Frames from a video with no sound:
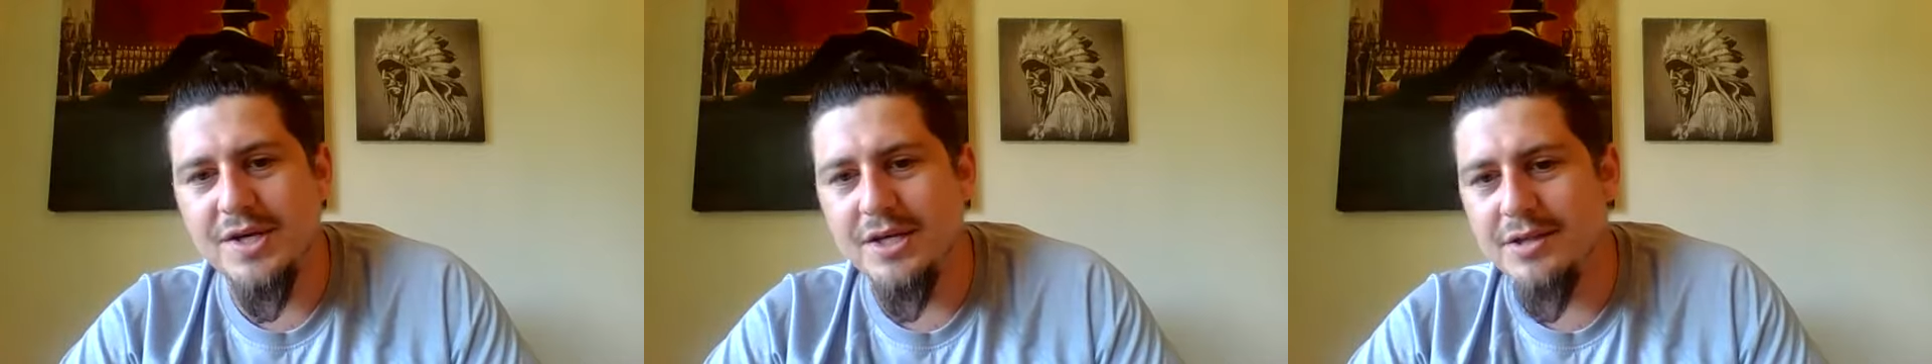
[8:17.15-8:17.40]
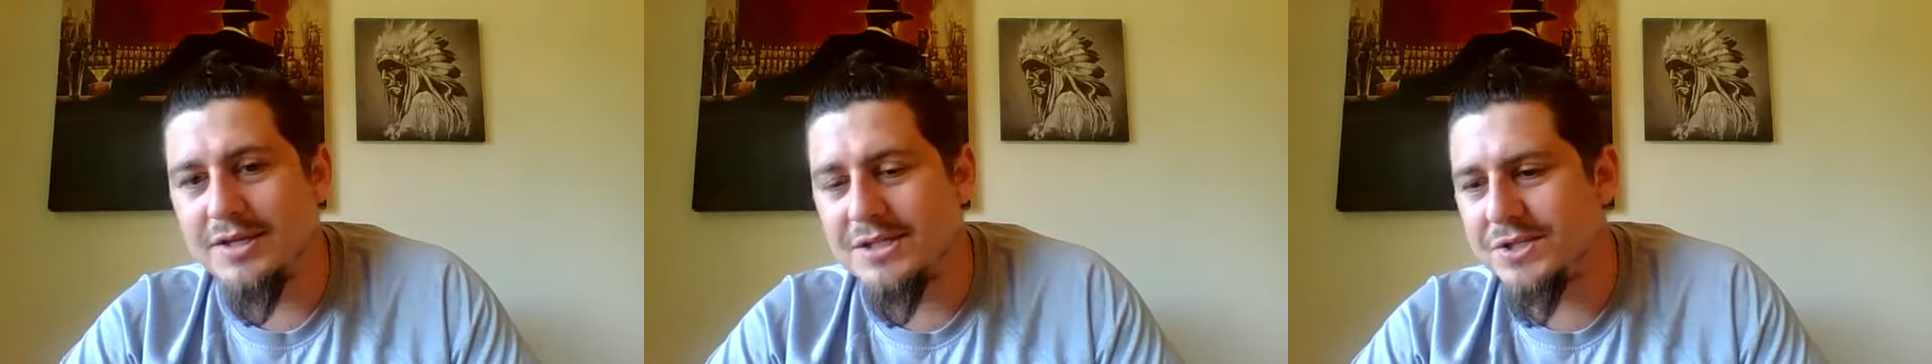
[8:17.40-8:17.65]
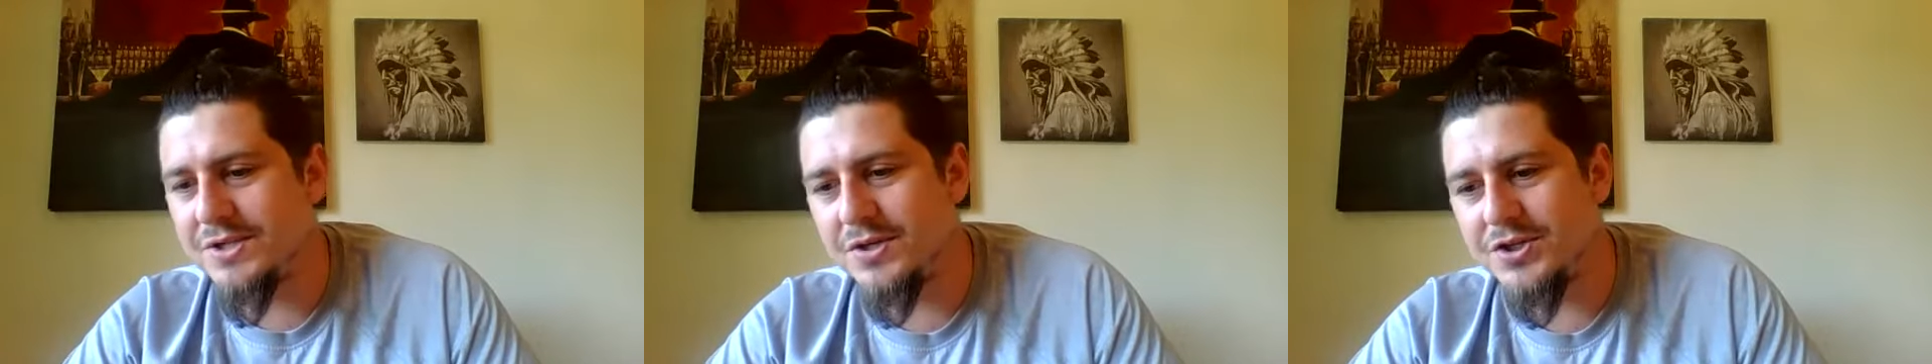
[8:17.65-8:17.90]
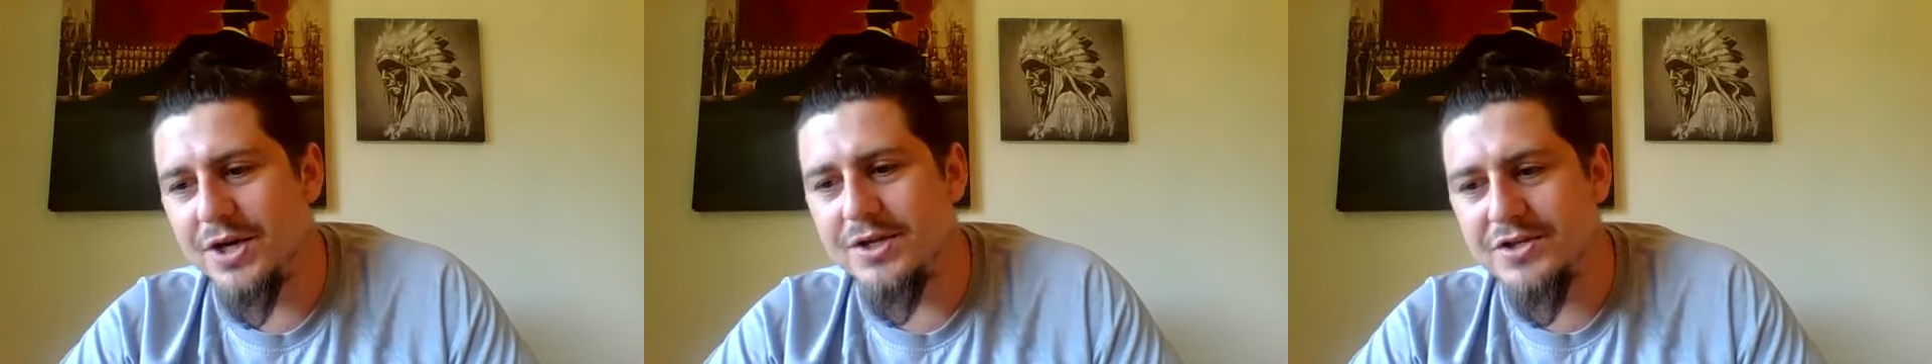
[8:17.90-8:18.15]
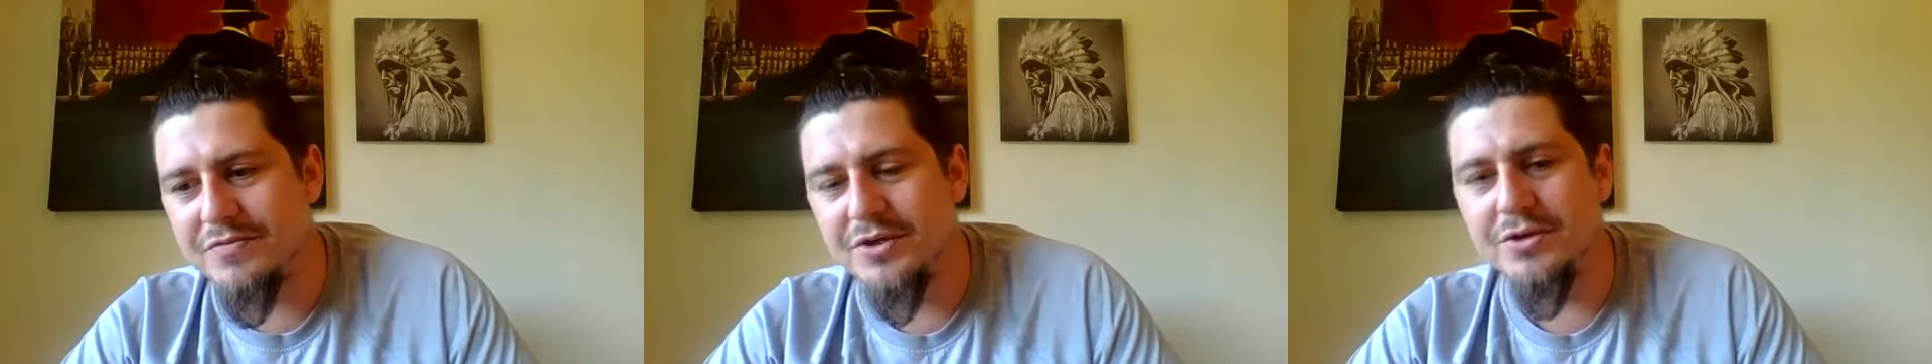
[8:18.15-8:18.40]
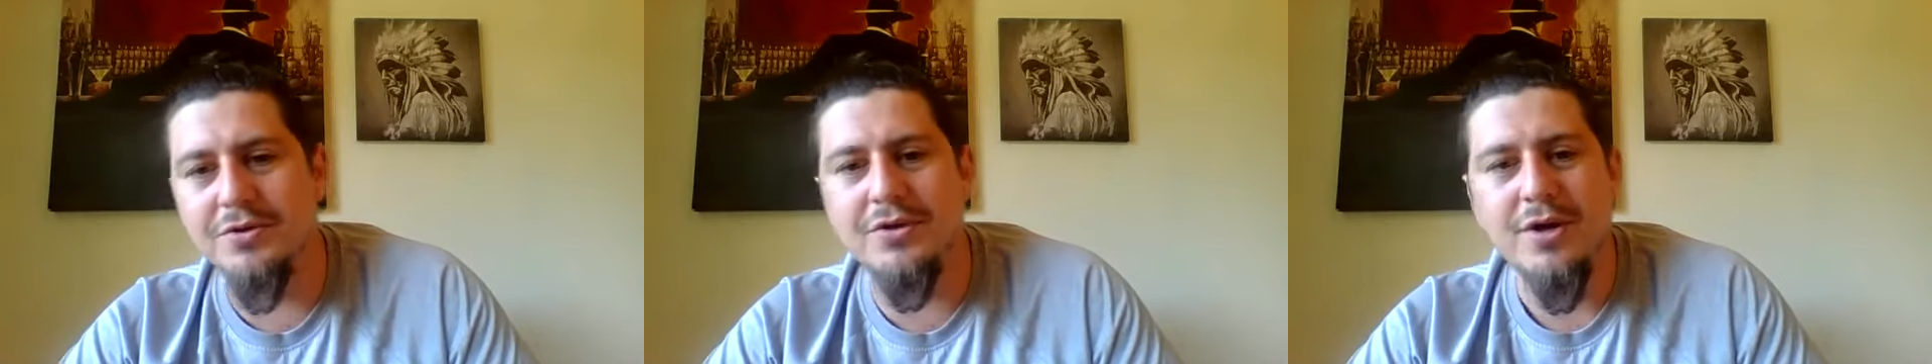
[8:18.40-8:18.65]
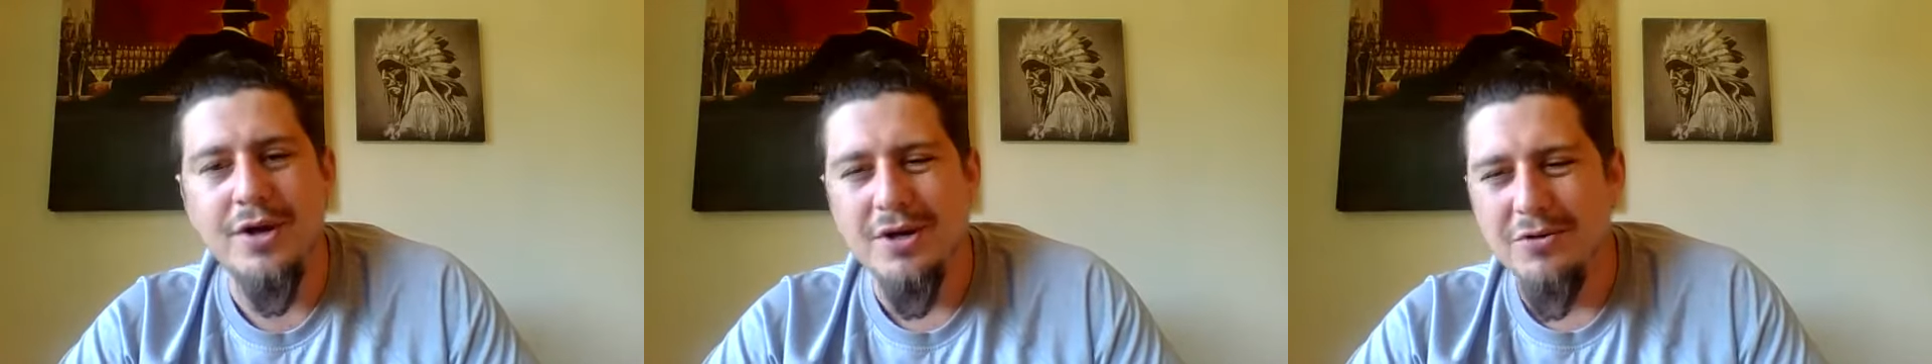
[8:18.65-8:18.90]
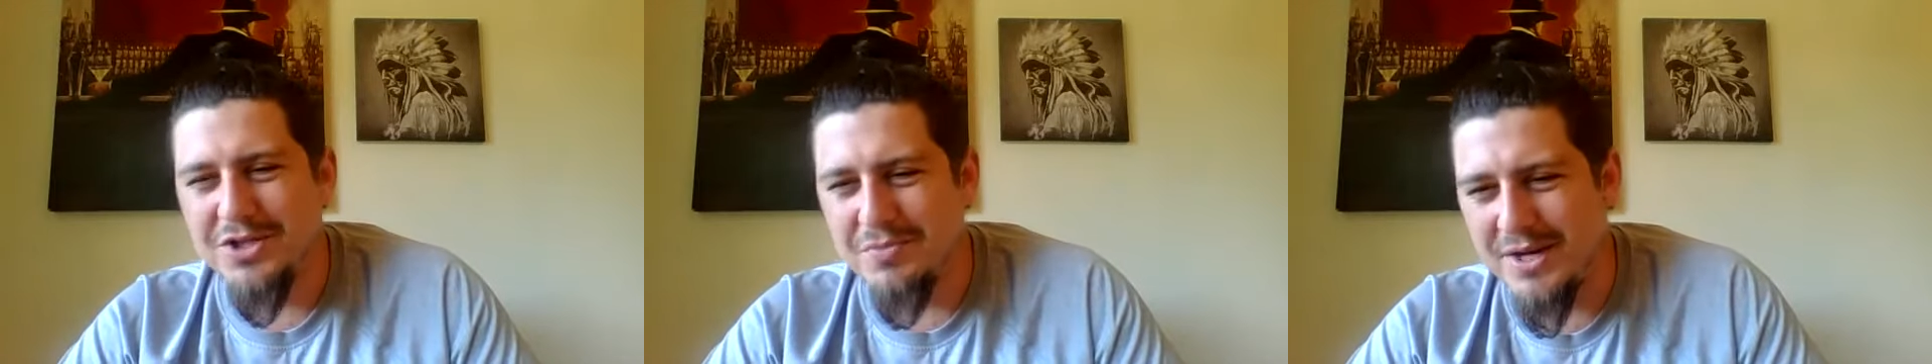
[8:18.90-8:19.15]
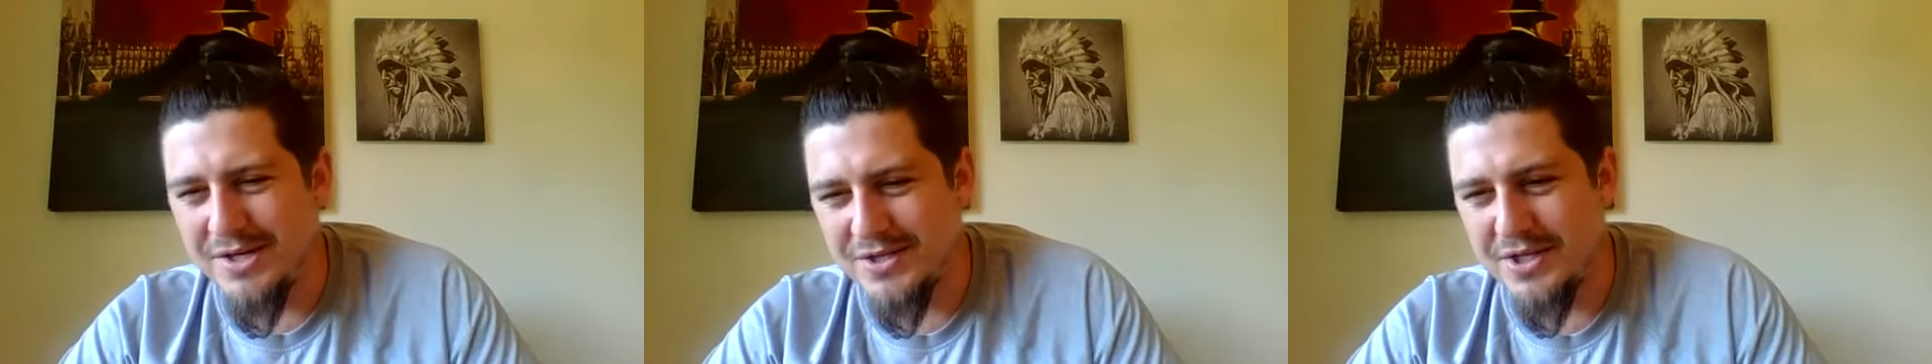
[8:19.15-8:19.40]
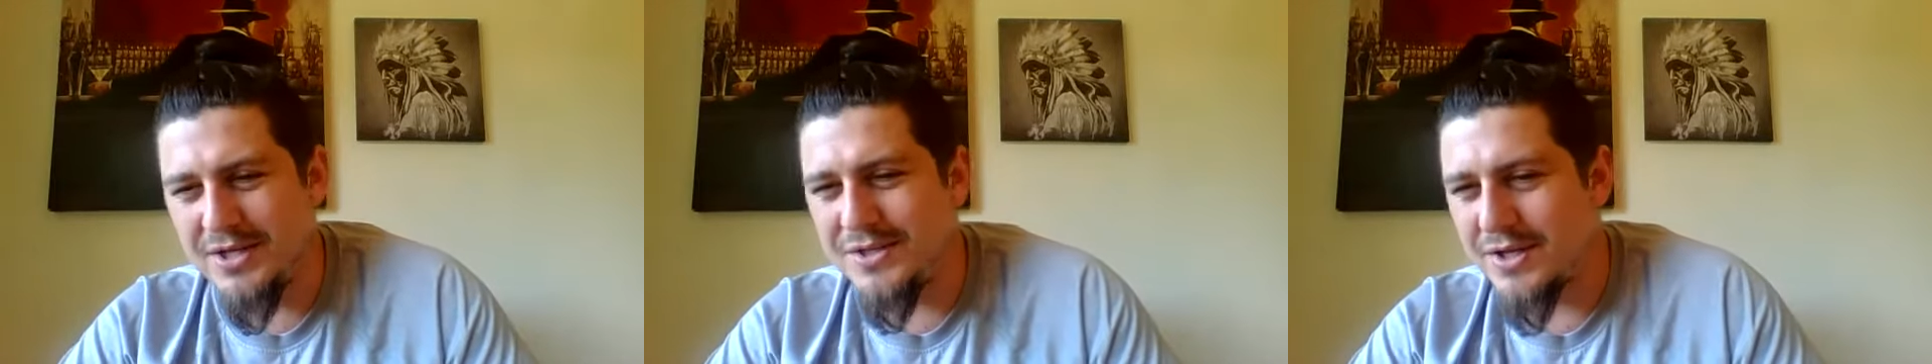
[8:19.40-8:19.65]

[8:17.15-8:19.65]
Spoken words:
unless he's in Chase Field, which makes sense.